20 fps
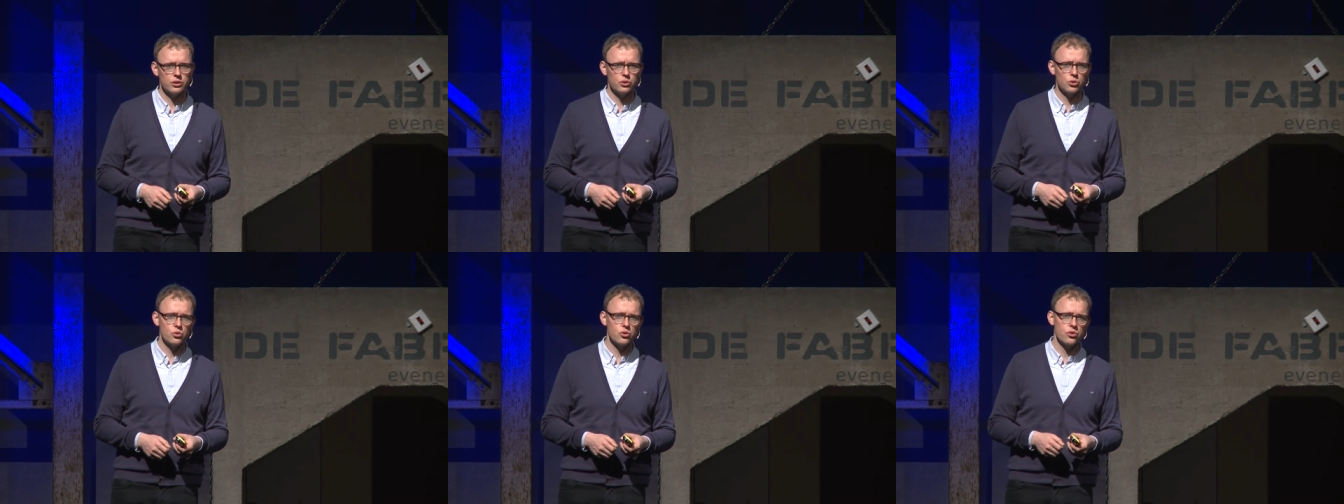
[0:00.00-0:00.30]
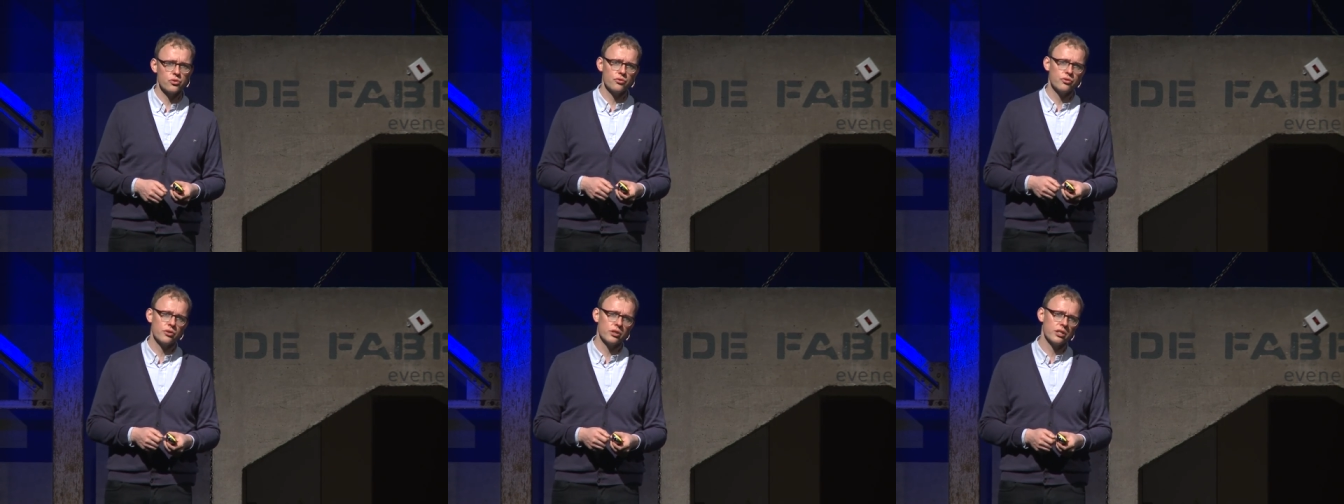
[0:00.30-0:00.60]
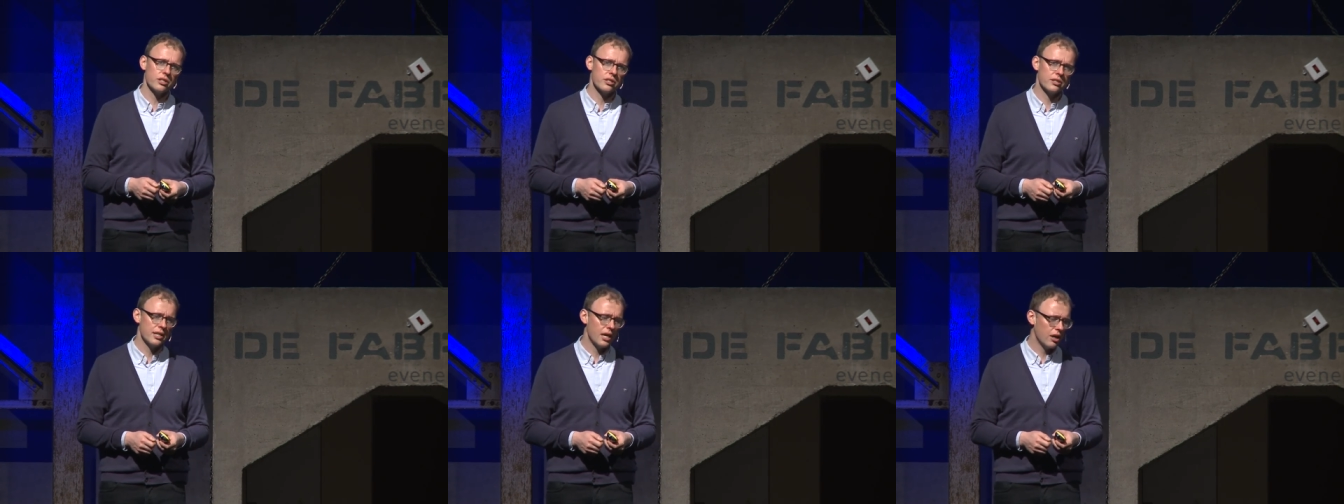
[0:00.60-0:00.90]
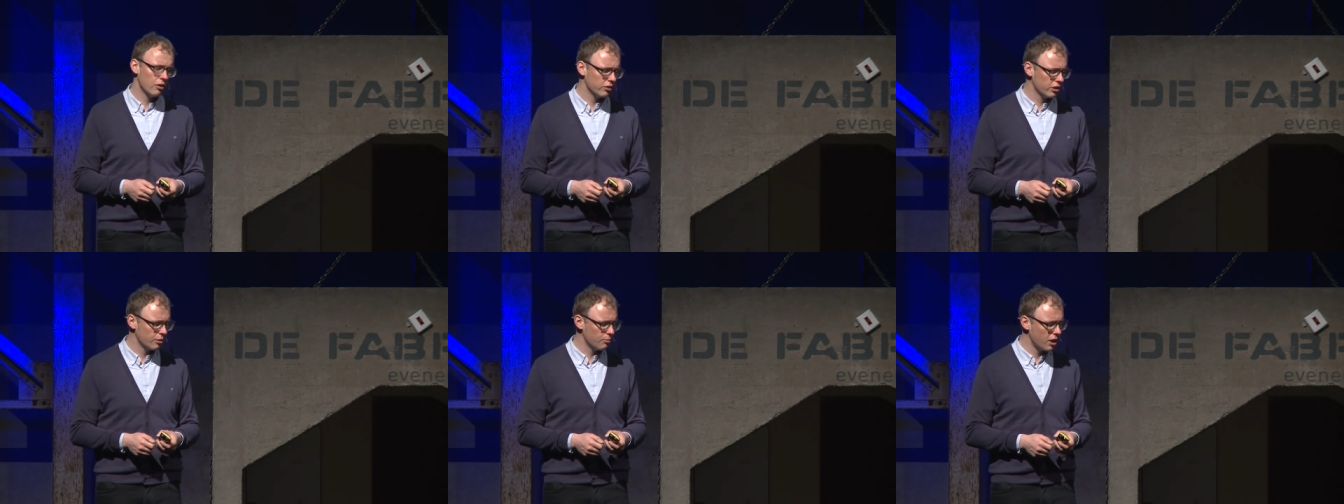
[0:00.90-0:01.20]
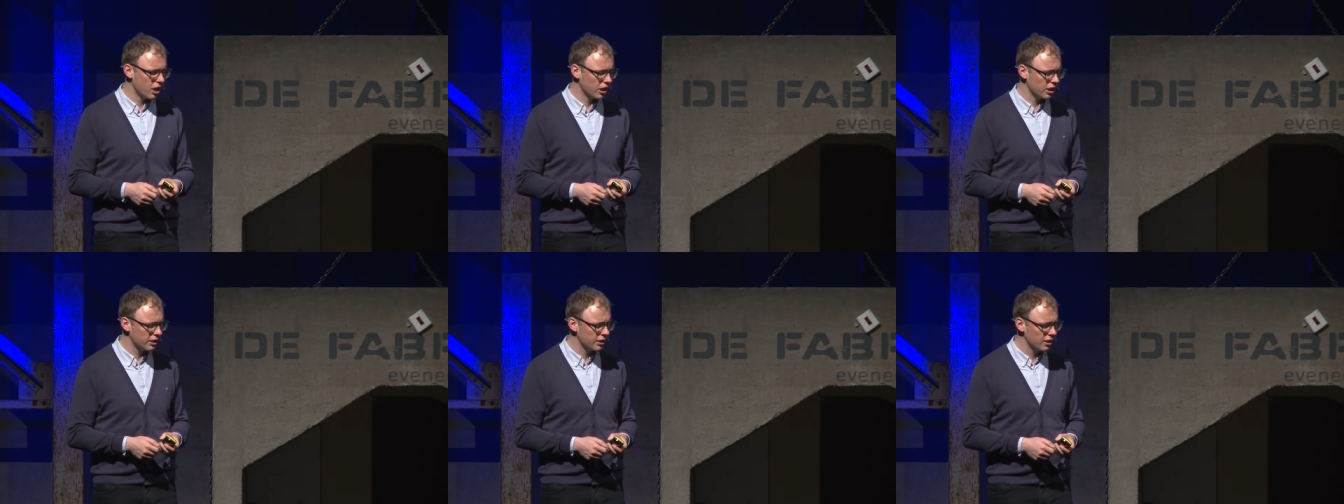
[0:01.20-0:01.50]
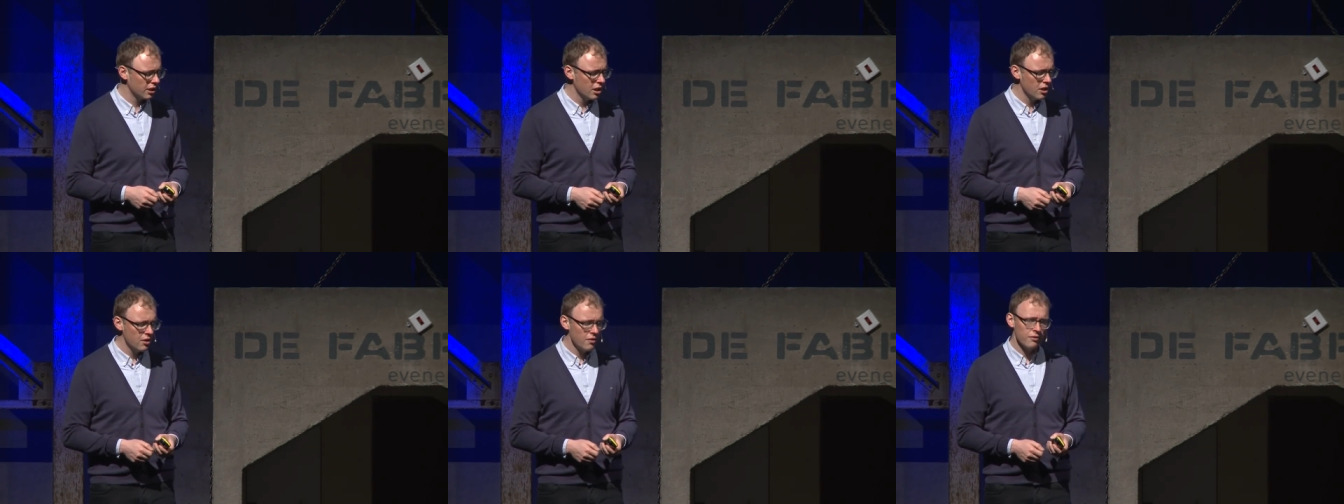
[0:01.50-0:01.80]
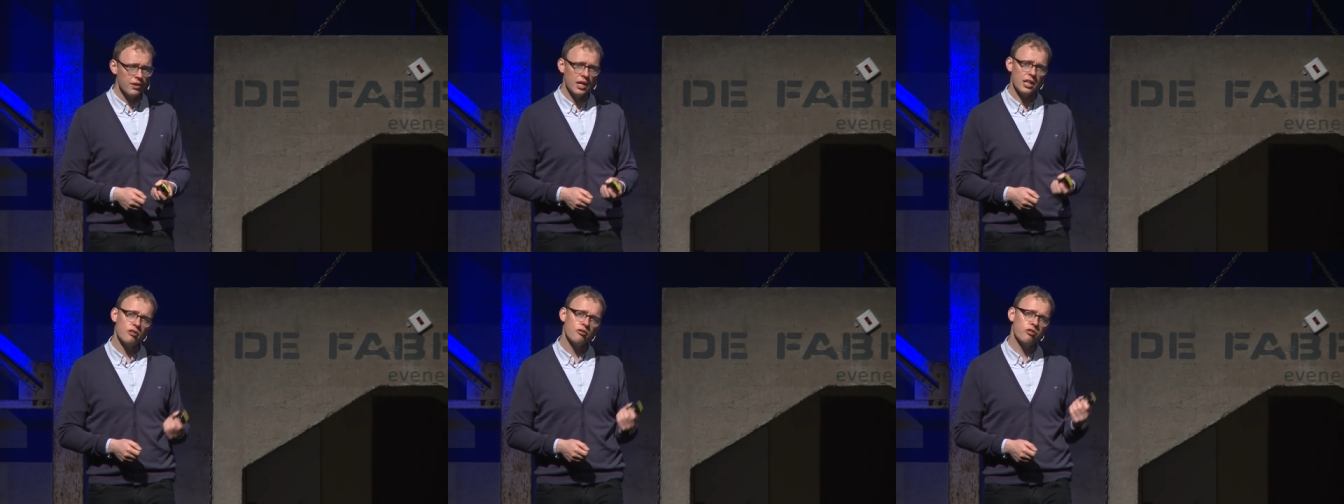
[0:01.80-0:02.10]
solution for this now in the market.
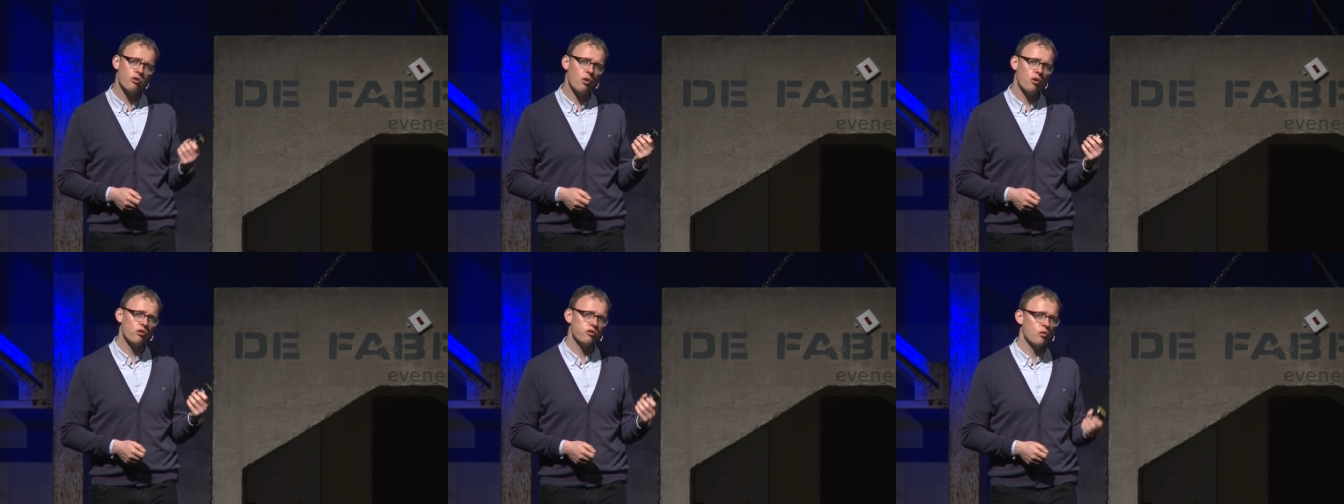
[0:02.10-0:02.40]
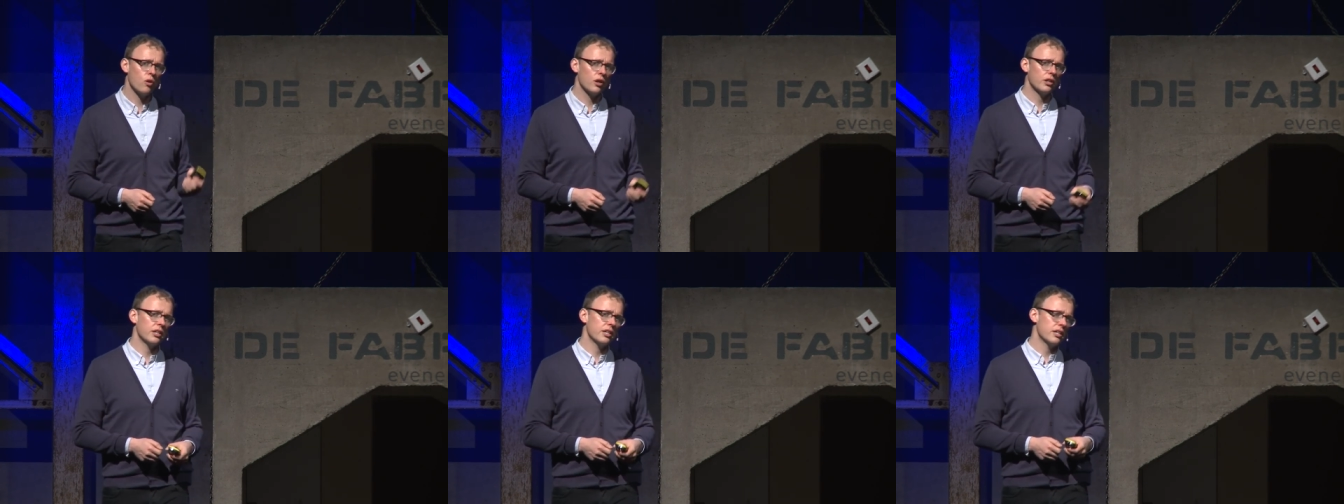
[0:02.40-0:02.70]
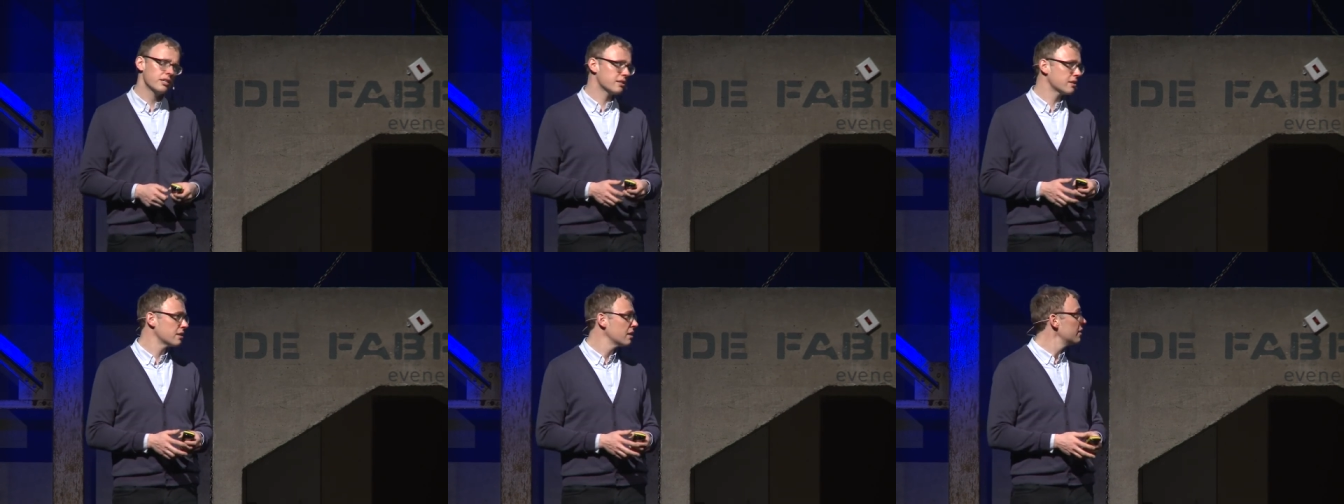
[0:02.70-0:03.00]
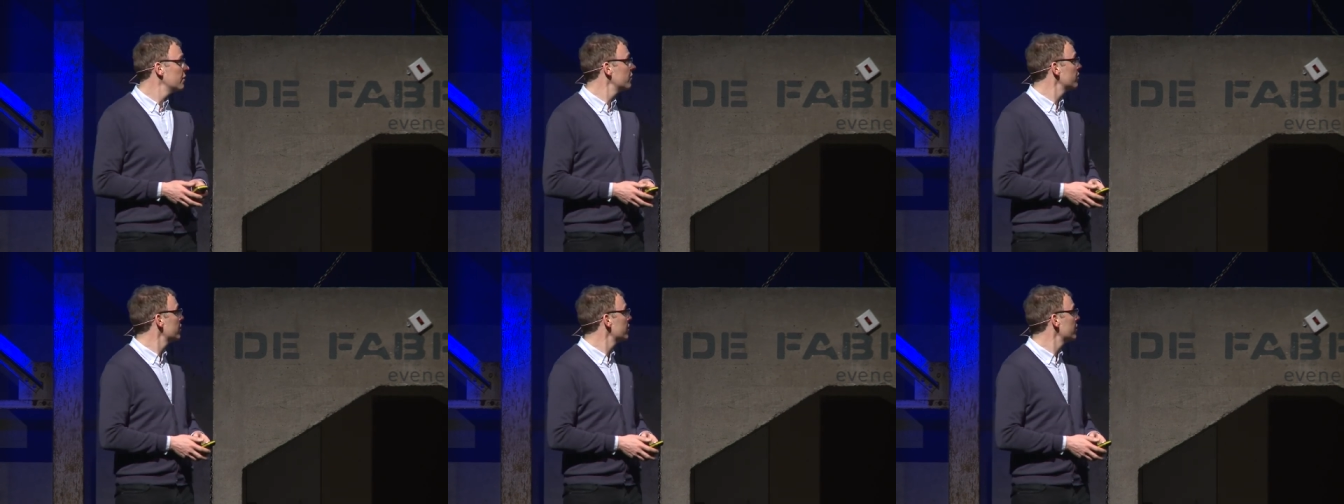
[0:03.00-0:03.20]
And the fourth one is